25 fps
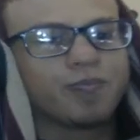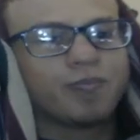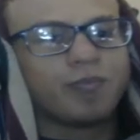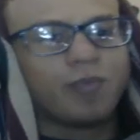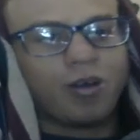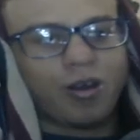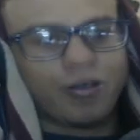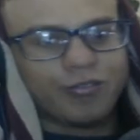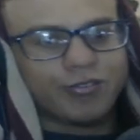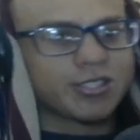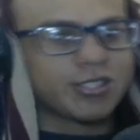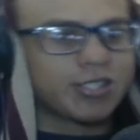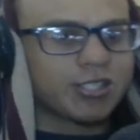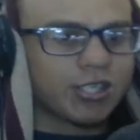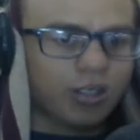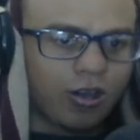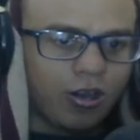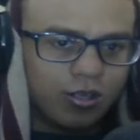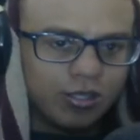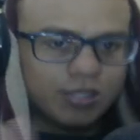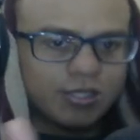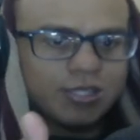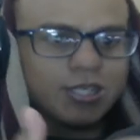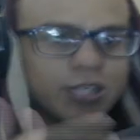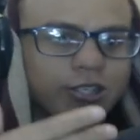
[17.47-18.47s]
obviously
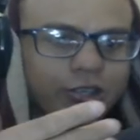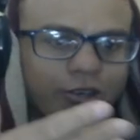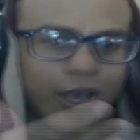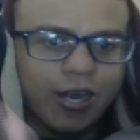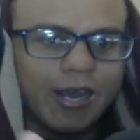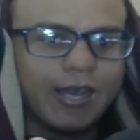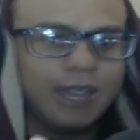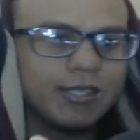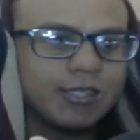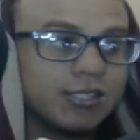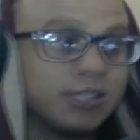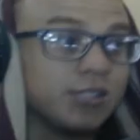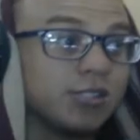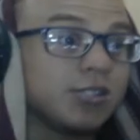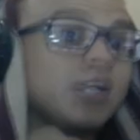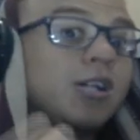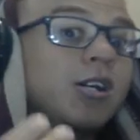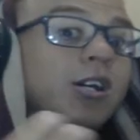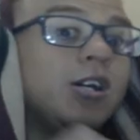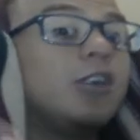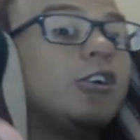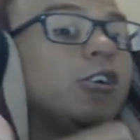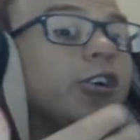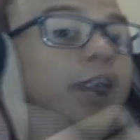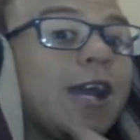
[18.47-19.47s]
content creators
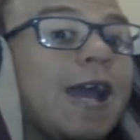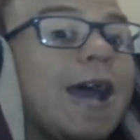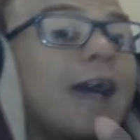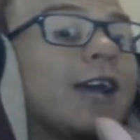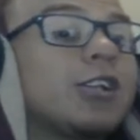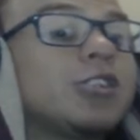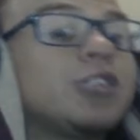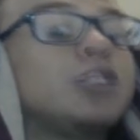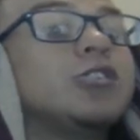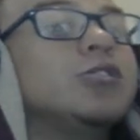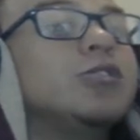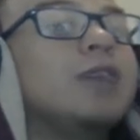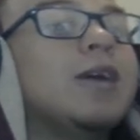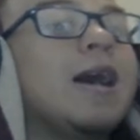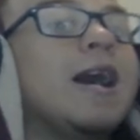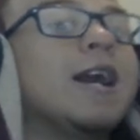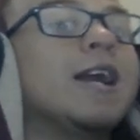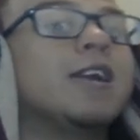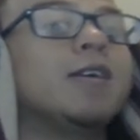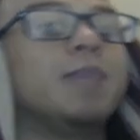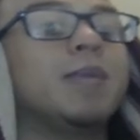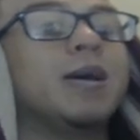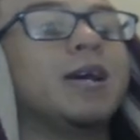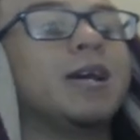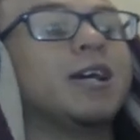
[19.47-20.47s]
react to
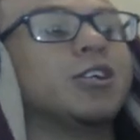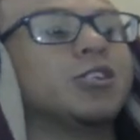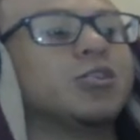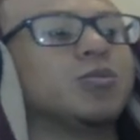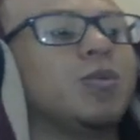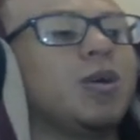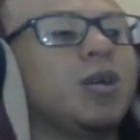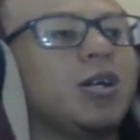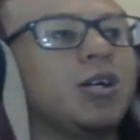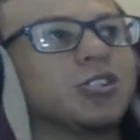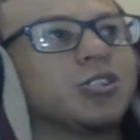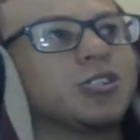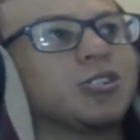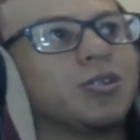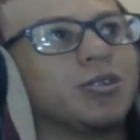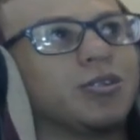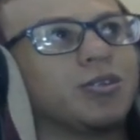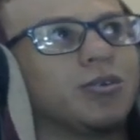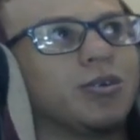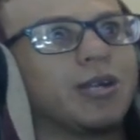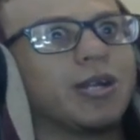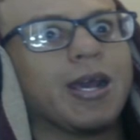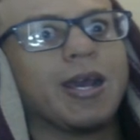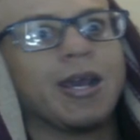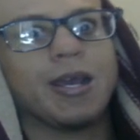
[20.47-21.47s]
anime as well, so I
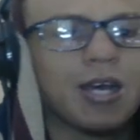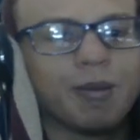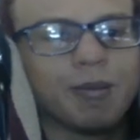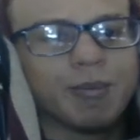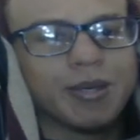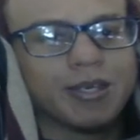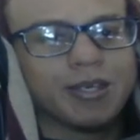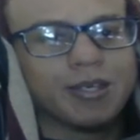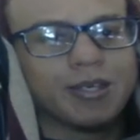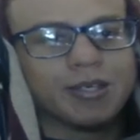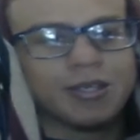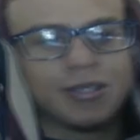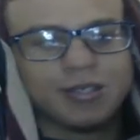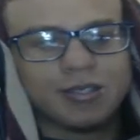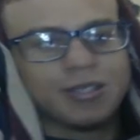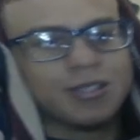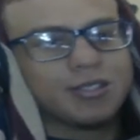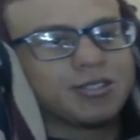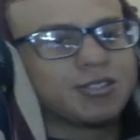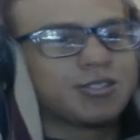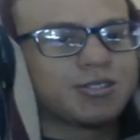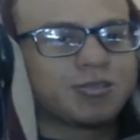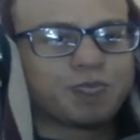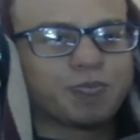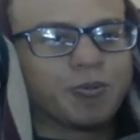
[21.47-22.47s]
thought, hey, I mean,
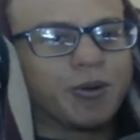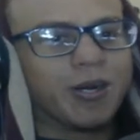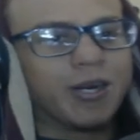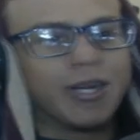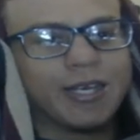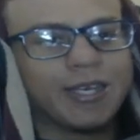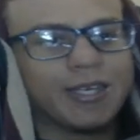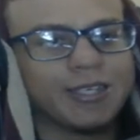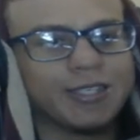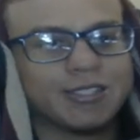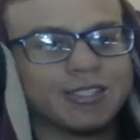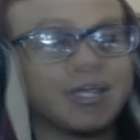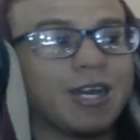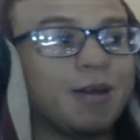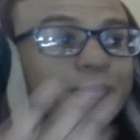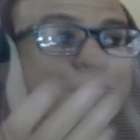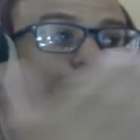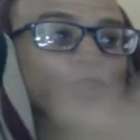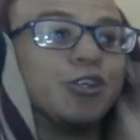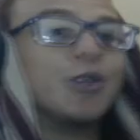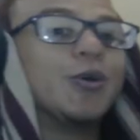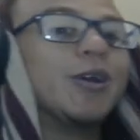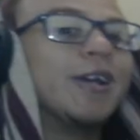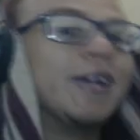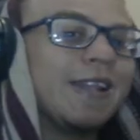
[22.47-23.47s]
it's pretty easy. I'm
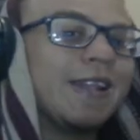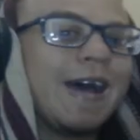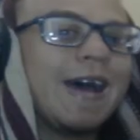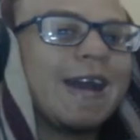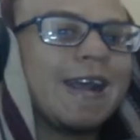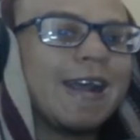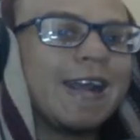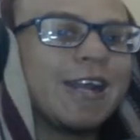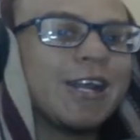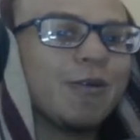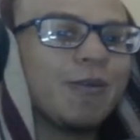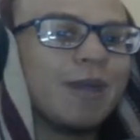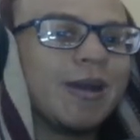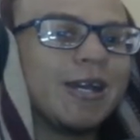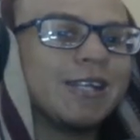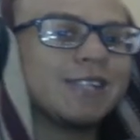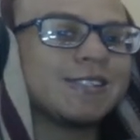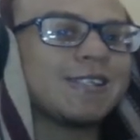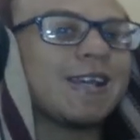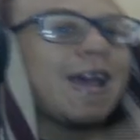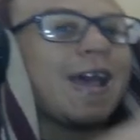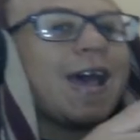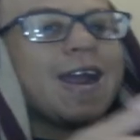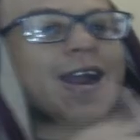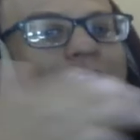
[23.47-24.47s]
doing that anyways,
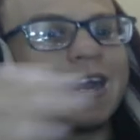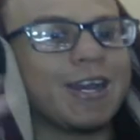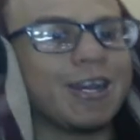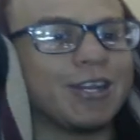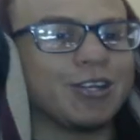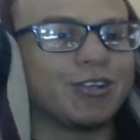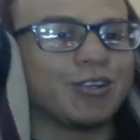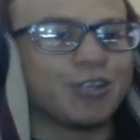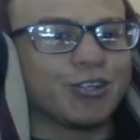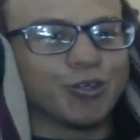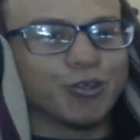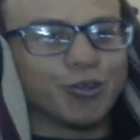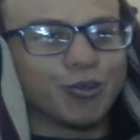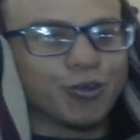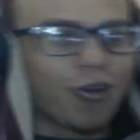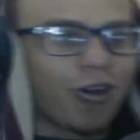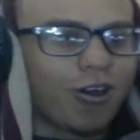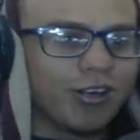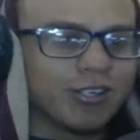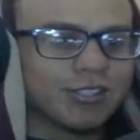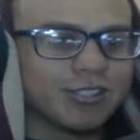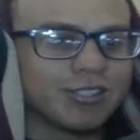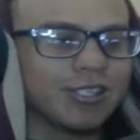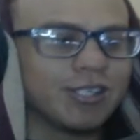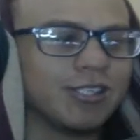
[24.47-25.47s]
and I do
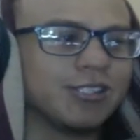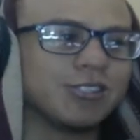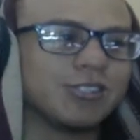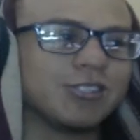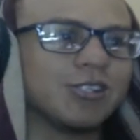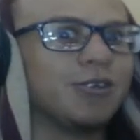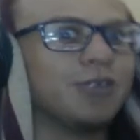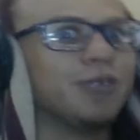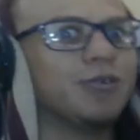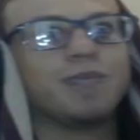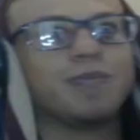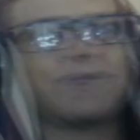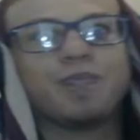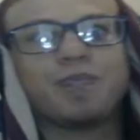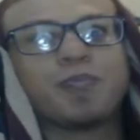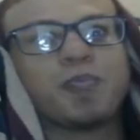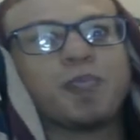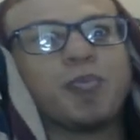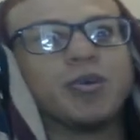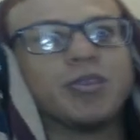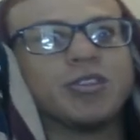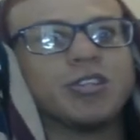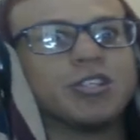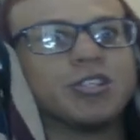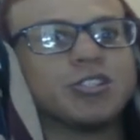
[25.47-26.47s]
content, so
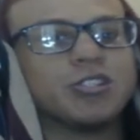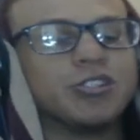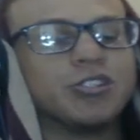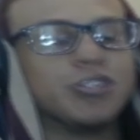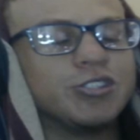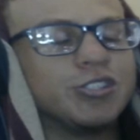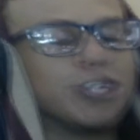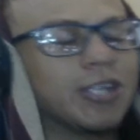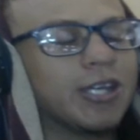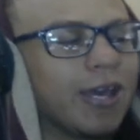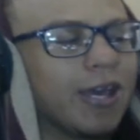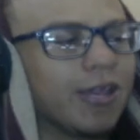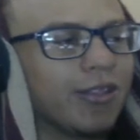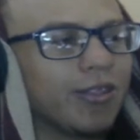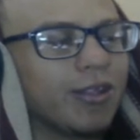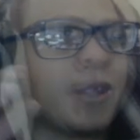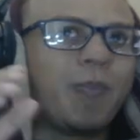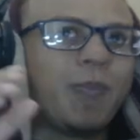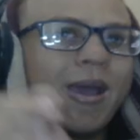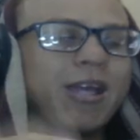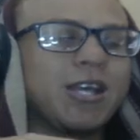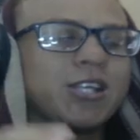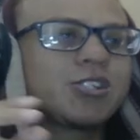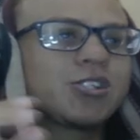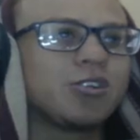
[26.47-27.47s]
put the two together.
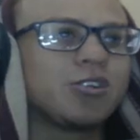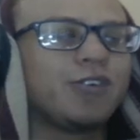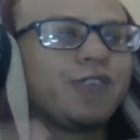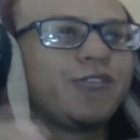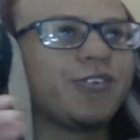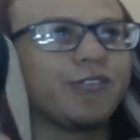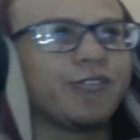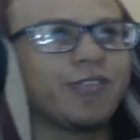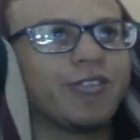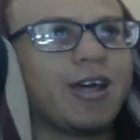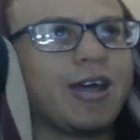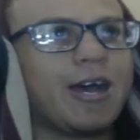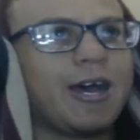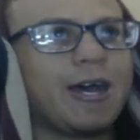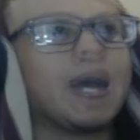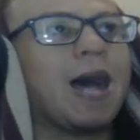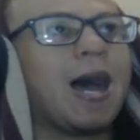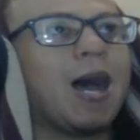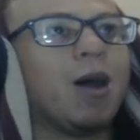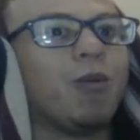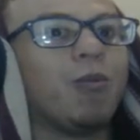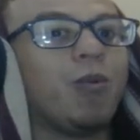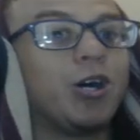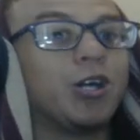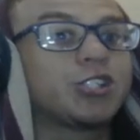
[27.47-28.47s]
Based off of that,
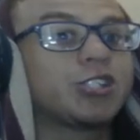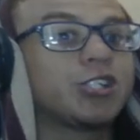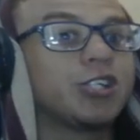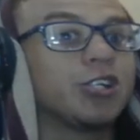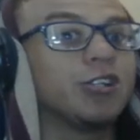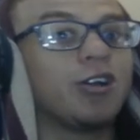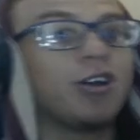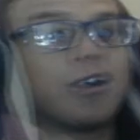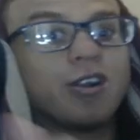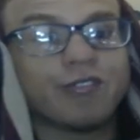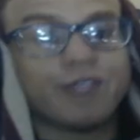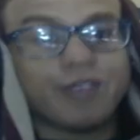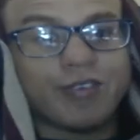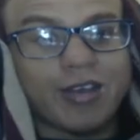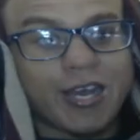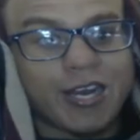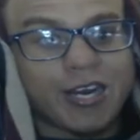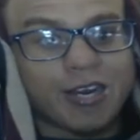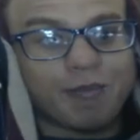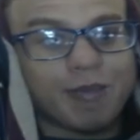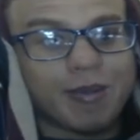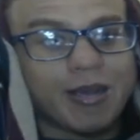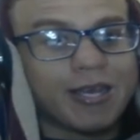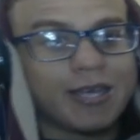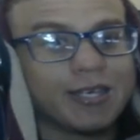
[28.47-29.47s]
I watch a lot of
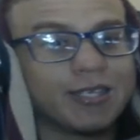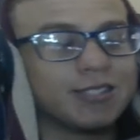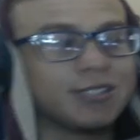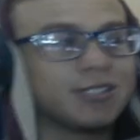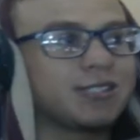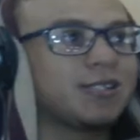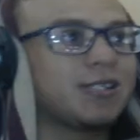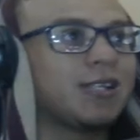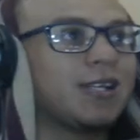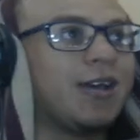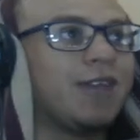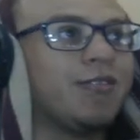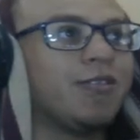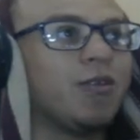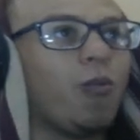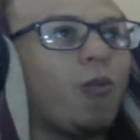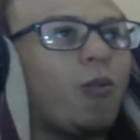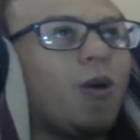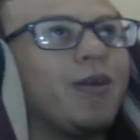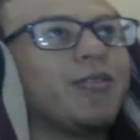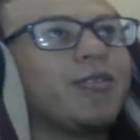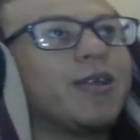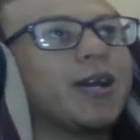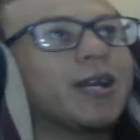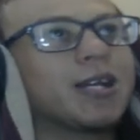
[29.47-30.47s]
animes, and the
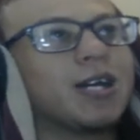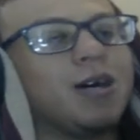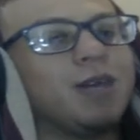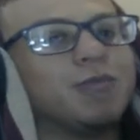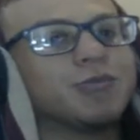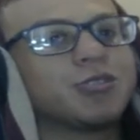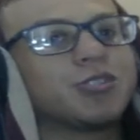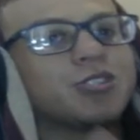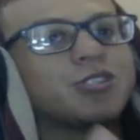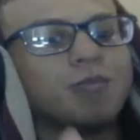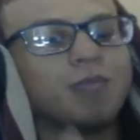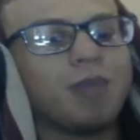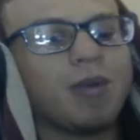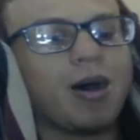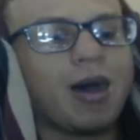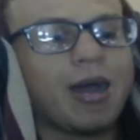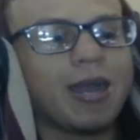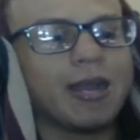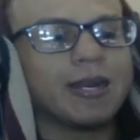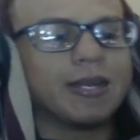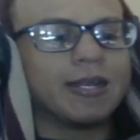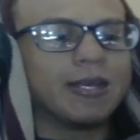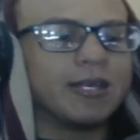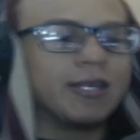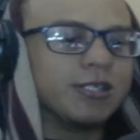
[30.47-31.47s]
one that comes to
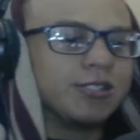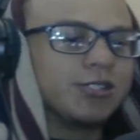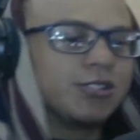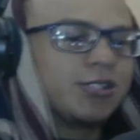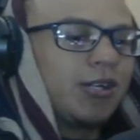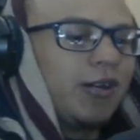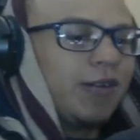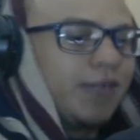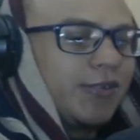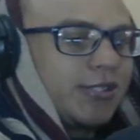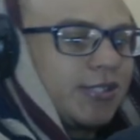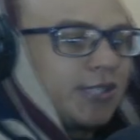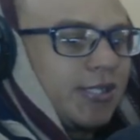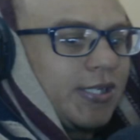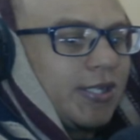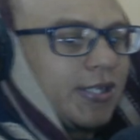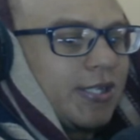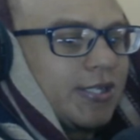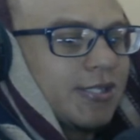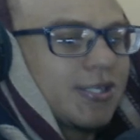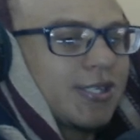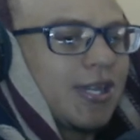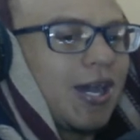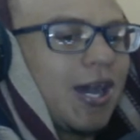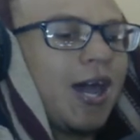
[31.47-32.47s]
mind is obviously
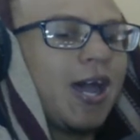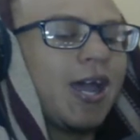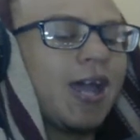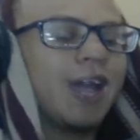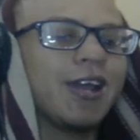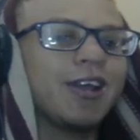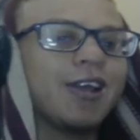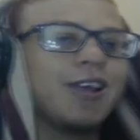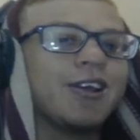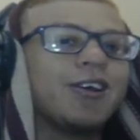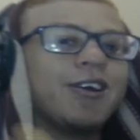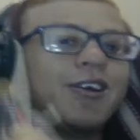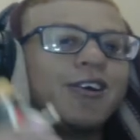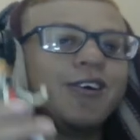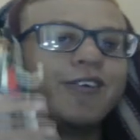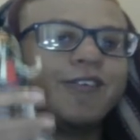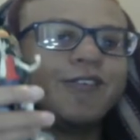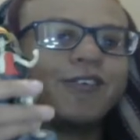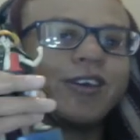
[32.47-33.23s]
this guy over